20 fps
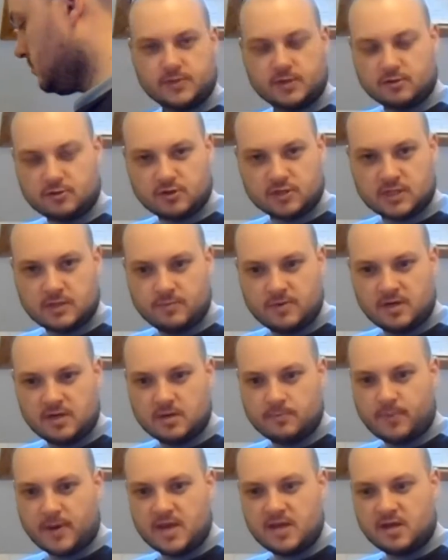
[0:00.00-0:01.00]
Or does it mean
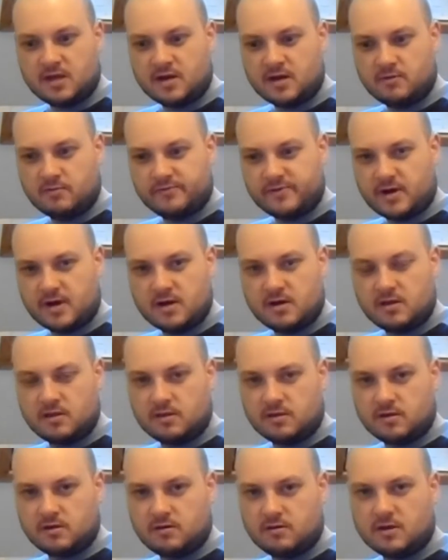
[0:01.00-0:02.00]
you're baking it without
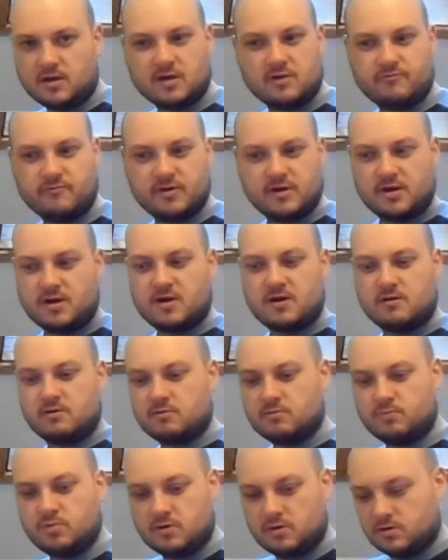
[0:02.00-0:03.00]
anything in it? I don't really know,
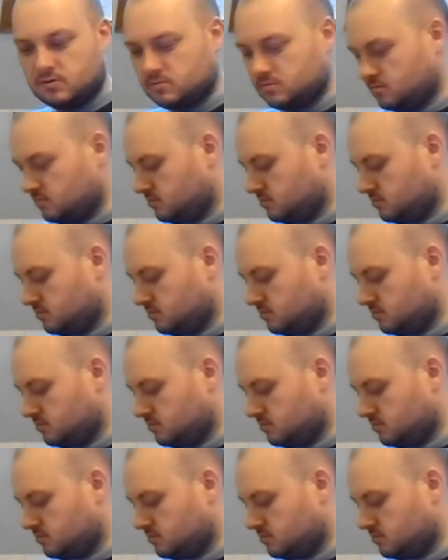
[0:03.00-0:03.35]
but